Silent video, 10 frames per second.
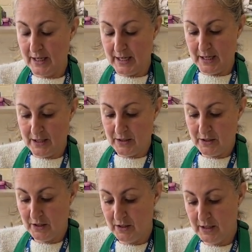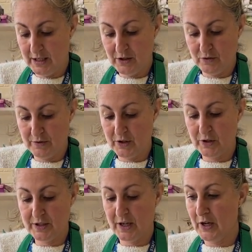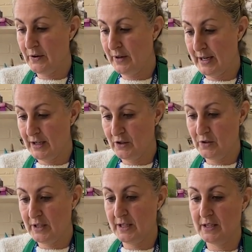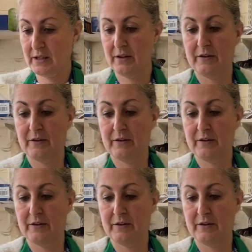and you need your risotto, and you need